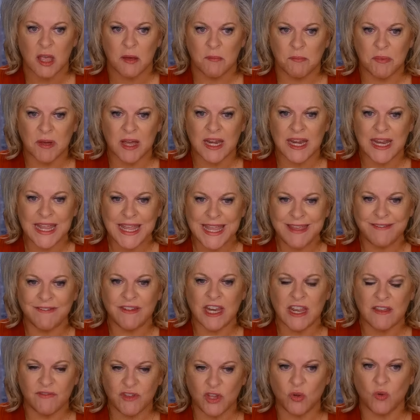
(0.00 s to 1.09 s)
But even
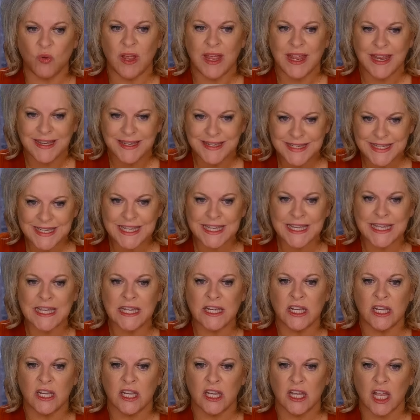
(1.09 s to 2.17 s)
if you did